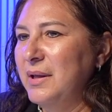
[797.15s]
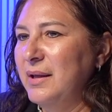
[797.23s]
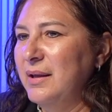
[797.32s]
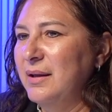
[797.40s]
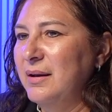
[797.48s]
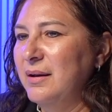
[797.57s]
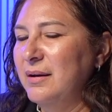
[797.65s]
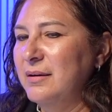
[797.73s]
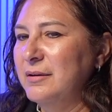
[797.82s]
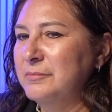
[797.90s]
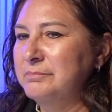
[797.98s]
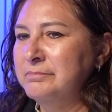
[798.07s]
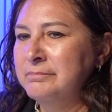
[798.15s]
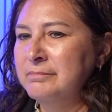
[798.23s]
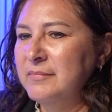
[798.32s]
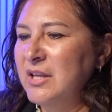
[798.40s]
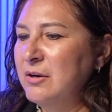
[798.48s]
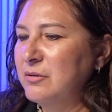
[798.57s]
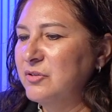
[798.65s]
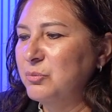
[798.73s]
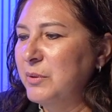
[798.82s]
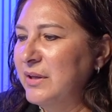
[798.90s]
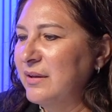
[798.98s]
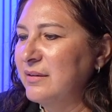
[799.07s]
And, it's
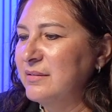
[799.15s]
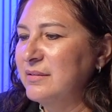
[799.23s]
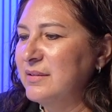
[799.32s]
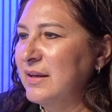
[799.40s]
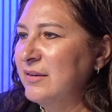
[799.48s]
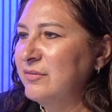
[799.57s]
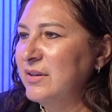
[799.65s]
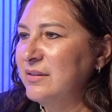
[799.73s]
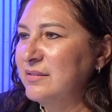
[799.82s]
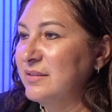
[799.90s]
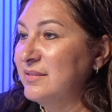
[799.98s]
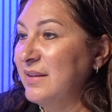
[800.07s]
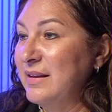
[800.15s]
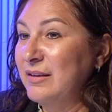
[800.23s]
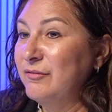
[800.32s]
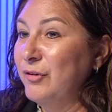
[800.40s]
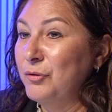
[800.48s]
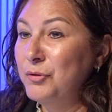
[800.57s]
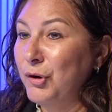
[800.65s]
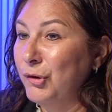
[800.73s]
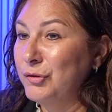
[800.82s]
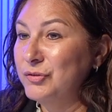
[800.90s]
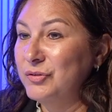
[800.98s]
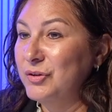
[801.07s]
weekends, it's evenings, it's taking phone
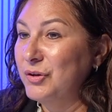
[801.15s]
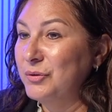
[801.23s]
calls,